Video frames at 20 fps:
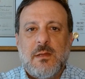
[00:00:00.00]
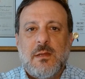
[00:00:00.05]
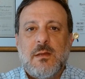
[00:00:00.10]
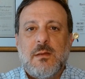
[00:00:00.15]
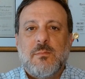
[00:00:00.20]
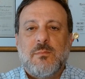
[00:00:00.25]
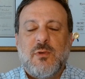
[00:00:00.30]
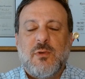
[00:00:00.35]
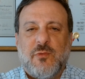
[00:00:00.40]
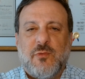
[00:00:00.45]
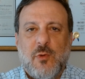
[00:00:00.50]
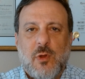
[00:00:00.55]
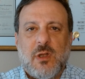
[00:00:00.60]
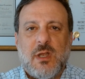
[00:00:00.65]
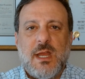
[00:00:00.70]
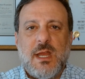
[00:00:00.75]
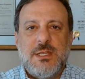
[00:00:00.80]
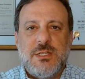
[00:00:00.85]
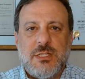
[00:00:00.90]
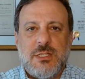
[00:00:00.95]

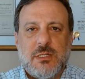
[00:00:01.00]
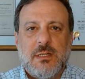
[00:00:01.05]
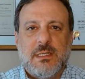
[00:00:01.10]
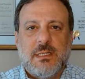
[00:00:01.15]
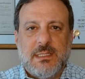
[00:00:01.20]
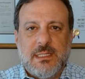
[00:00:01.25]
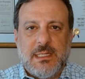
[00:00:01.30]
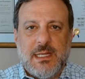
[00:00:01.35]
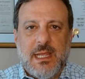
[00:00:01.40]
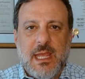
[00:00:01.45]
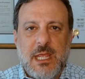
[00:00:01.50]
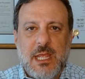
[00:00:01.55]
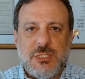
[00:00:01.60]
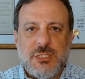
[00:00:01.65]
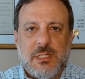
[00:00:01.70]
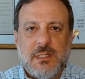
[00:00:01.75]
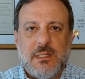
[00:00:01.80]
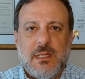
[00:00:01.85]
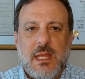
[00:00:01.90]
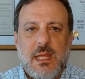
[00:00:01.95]
Before and during
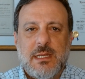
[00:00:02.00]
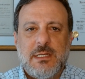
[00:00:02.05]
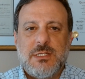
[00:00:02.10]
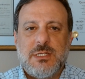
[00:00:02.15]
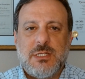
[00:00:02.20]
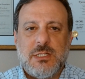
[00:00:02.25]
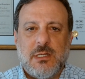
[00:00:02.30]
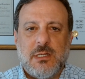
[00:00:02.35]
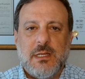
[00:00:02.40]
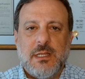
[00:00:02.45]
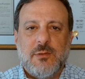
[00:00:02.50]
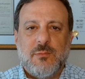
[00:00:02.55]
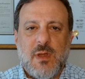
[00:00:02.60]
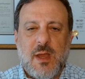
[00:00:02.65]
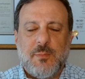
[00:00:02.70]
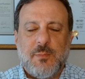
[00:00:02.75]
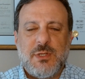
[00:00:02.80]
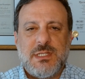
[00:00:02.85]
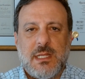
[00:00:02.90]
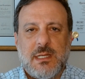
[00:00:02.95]
litigation, an attorney
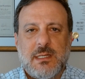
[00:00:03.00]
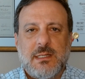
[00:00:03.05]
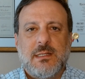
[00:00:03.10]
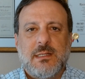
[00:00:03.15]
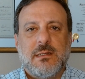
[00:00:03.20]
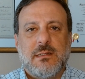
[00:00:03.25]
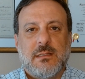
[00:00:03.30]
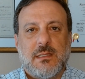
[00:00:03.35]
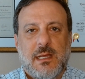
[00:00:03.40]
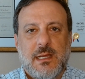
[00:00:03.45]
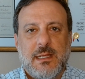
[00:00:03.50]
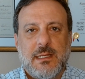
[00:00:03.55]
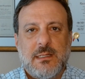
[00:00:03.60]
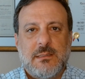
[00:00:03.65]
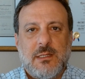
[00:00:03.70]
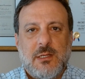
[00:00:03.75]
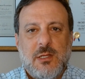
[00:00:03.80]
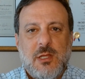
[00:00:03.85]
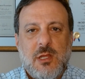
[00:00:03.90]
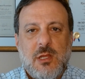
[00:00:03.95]
representing a client
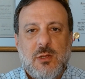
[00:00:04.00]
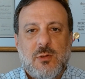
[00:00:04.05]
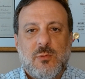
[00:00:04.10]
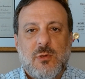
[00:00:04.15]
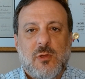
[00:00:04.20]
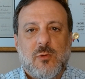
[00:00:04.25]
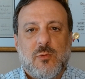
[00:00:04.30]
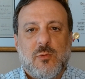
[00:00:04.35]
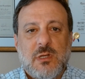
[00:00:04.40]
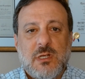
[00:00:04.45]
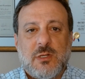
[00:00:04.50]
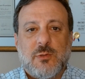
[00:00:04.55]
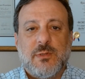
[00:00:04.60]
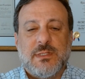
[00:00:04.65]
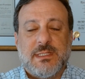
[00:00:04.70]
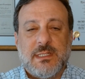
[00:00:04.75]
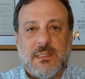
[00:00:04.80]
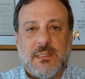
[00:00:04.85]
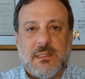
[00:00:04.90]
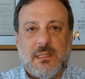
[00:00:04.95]
will work
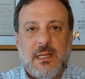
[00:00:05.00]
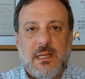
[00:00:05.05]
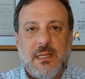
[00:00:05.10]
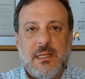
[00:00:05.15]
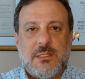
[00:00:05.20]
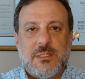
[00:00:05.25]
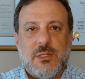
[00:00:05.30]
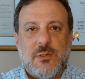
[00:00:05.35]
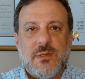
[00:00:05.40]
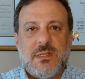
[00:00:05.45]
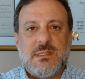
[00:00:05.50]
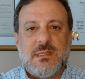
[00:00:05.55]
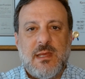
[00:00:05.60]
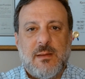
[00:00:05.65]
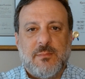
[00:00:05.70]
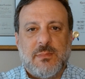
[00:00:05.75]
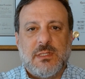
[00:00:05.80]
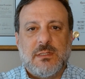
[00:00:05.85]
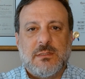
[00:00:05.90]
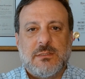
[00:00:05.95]
with the client to
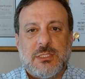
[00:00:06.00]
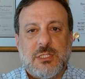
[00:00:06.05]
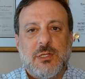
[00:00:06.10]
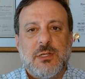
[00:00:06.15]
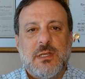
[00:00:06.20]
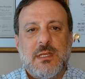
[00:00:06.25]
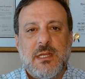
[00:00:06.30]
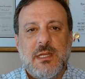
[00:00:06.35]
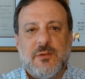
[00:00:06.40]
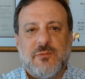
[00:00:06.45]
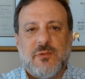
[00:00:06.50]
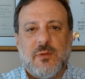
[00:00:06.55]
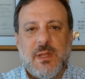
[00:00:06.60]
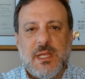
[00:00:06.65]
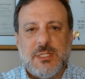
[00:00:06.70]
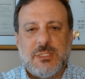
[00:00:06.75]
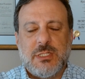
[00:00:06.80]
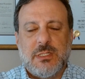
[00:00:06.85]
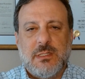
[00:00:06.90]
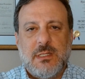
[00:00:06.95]
assemble certain
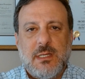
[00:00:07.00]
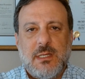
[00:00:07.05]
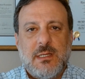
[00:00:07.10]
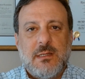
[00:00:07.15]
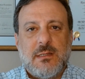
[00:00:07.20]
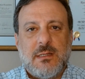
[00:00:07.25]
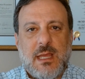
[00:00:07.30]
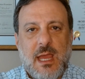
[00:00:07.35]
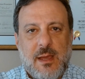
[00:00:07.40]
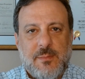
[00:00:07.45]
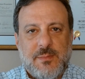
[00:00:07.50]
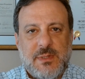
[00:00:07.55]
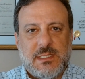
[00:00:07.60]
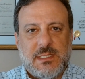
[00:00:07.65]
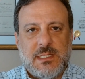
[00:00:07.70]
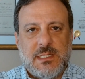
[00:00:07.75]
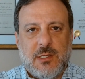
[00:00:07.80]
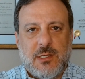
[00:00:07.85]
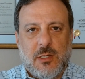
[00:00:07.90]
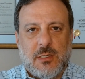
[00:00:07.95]
information
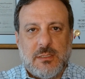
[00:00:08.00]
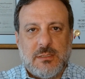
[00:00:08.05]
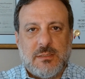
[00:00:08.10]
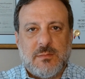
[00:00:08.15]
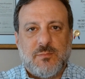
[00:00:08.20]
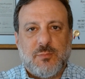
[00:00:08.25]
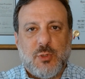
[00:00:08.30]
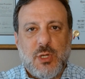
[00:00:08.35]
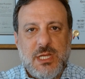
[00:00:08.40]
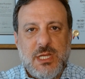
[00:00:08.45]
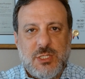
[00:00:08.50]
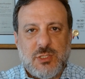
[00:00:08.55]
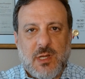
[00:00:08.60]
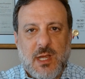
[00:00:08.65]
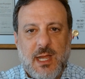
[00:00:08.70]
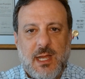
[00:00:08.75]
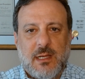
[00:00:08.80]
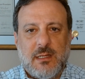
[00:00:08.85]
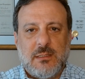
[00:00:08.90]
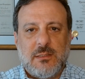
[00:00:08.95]
commonly called
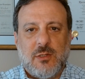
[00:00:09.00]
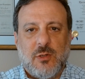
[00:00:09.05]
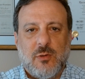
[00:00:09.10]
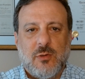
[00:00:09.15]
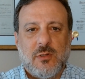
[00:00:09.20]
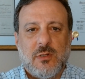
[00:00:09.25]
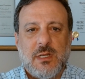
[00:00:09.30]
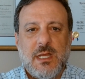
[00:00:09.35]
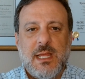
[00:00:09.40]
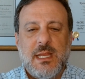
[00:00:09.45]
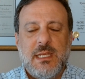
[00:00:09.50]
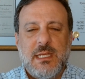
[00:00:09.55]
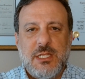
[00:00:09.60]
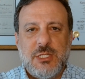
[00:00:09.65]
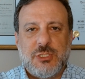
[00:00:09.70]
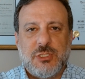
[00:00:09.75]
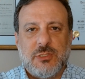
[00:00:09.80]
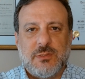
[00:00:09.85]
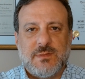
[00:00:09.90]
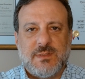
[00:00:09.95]
pretrial or
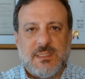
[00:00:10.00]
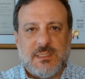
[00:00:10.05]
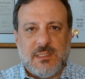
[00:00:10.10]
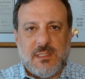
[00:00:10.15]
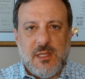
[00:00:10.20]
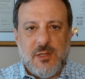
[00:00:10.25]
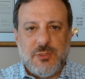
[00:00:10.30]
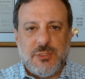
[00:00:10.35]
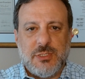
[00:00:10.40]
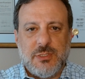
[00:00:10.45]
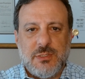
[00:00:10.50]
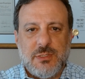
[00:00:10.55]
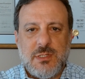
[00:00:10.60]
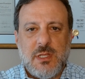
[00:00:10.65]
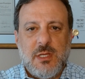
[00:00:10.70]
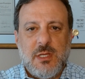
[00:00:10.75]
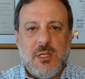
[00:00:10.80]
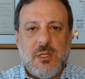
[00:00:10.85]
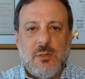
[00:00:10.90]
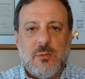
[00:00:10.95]
initial disclosures,
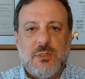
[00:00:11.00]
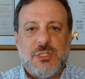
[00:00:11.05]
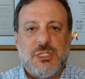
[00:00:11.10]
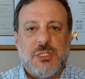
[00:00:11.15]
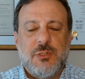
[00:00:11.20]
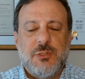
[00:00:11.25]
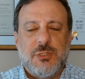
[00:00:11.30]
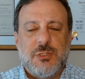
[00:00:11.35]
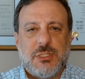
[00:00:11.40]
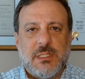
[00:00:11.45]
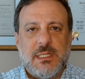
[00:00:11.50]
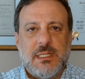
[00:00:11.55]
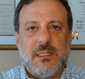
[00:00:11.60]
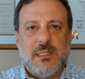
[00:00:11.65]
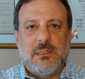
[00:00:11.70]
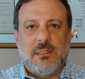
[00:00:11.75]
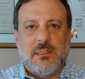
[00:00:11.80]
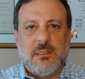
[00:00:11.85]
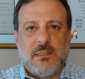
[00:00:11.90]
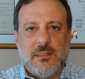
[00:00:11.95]
which usually
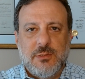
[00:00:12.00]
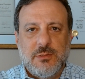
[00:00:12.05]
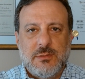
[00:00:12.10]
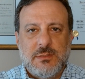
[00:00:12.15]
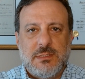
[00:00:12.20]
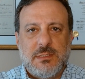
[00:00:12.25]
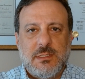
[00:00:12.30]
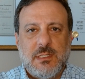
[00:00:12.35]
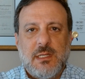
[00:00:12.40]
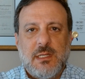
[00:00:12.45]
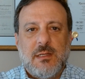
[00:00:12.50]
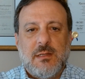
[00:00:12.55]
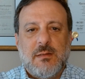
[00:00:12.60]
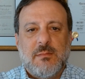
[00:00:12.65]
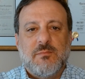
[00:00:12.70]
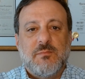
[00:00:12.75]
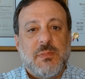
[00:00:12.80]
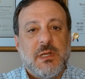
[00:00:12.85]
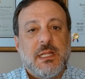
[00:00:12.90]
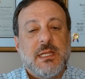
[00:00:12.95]
includes,
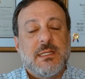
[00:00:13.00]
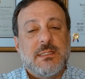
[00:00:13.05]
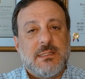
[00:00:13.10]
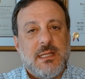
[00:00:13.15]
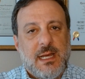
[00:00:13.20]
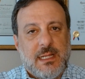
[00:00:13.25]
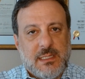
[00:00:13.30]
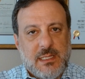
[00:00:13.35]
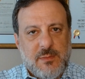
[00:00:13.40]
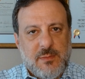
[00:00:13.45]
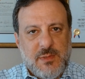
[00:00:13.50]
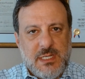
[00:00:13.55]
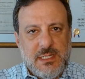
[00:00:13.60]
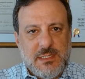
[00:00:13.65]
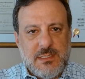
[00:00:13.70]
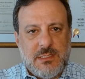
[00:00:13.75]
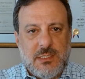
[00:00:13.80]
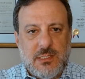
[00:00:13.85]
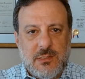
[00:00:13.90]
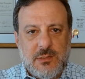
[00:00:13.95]
but is not
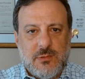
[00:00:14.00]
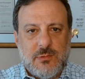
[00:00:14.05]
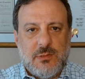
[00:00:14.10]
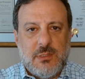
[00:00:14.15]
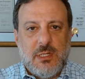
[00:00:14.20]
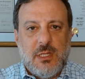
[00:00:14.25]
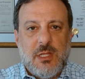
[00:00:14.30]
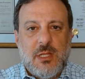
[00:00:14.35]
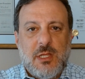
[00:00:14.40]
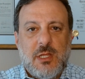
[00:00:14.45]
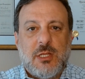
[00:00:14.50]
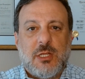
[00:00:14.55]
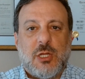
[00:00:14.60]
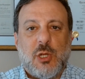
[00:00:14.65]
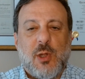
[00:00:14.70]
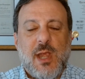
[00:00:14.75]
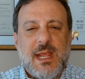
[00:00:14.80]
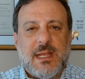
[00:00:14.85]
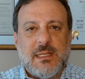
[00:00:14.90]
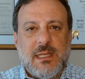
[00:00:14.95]
limited to,
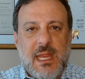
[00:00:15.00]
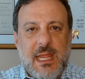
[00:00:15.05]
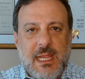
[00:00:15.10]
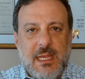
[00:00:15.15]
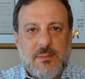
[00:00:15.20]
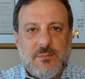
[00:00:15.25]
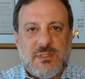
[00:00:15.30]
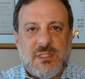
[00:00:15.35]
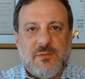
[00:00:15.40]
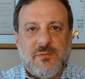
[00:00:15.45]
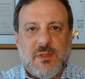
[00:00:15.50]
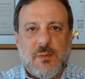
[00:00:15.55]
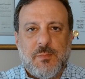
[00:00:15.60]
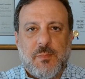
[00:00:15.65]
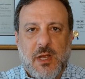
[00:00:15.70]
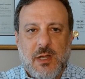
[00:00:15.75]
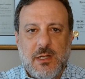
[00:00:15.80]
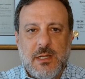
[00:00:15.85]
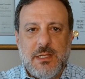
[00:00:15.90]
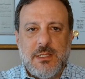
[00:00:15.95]
correct names of the
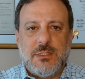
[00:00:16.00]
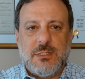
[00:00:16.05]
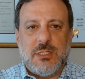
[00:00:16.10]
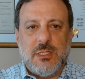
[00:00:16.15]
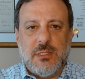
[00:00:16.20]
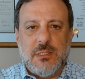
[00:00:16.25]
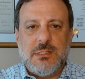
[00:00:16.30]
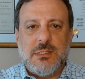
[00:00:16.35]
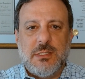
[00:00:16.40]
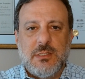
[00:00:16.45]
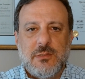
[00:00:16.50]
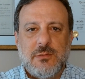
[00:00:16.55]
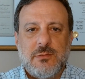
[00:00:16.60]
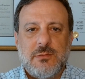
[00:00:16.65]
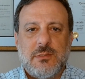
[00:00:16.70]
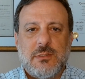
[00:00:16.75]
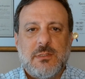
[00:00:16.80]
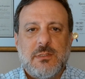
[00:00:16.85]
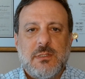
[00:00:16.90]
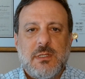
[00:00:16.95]
parties to the suit,
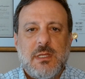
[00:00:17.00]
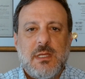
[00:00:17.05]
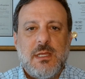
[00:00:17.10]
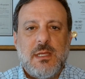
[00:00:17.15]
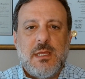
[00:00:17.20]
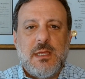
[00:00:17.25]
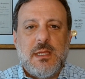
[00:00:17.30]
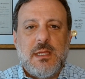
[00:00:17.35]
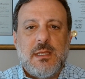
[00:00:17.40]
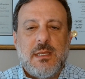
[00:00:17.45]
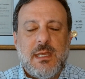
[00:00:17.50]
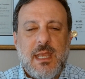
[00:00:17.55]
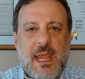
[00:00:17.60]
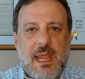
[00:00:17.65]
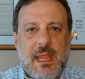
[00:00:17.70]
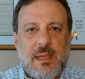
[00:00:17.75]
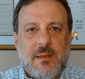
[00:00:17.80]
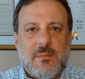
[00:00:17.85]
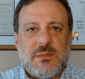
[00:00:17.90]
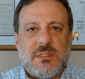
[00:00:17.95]

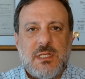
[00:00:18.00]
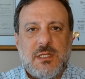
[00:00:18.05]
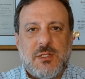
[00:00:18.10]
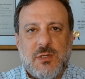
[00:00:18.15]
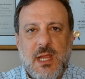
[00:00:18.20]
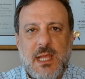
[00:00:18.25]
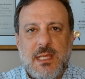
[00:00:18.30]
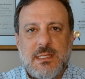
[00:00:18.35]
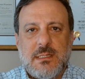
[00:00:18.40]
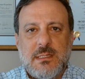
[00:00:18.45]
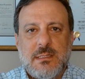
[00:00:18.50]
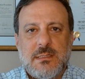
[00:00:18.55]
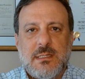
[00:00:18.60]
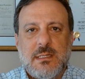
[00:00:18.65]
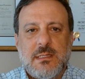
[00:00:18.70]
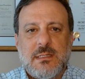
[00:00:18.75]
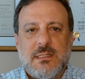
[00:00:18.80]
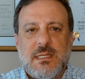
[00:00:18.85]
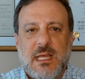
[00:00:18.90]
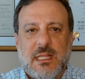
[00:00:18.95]
names, addresses,
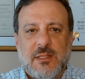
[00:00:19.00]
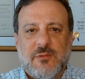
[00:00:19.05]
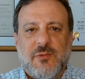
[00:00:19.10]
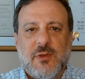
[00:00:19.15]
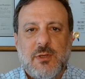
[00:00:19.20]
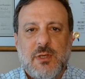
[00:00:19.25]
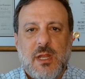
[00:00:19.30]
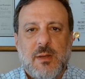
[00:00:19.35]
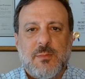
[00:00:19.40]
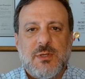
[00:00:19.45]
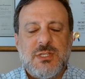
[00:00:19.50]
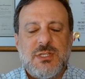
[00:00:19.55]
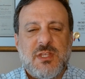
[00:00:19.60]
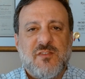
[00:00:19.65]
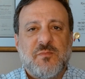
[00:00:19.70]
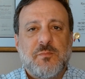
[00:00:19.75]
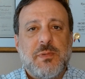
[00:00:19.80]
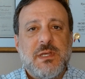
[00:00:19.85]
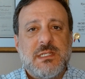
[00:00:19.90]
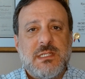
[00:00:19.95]
and telephone numbers
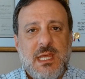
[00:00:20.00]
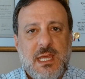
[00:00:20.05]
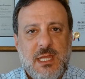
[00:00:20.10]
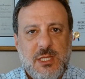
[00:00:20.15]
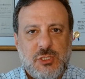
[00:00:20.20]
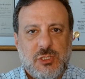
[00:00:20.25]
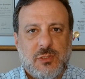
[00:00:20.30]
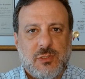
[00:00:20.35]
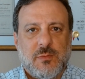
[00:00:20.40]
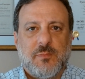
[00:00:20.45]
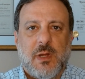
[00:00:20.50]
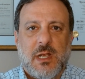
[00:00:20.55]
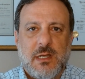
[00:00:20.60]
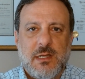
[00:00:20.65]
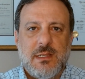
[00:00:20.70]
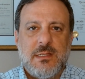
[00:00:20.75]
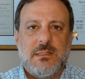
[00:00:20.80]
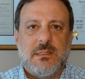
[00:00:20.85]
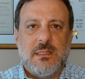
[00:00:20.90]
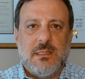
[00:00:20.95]
of potential
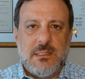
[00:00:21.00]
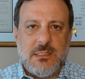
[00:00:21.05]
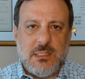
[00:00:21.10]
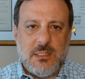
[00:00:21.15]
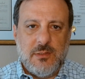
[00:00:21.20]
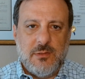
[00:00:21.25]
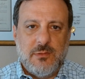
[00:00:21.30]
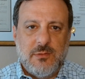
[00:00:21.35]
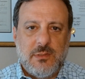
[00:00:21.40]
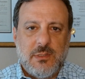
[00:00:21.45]
parties to the suit,